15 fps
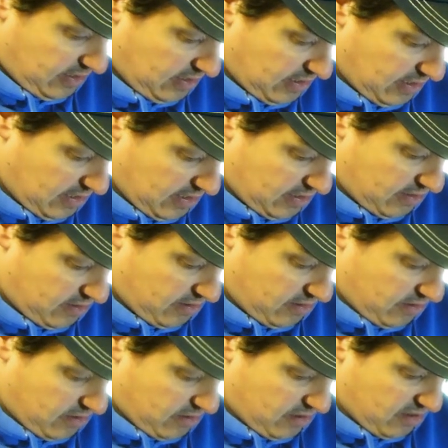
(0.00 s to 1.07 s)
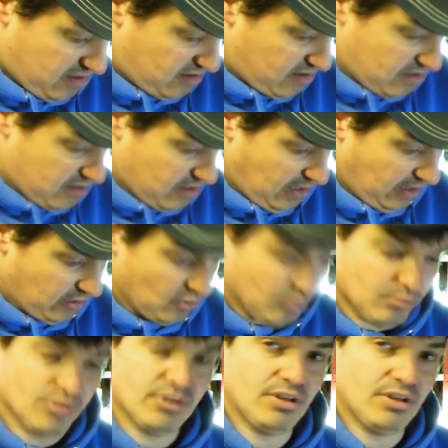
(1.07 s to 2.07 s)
these are. It don't, but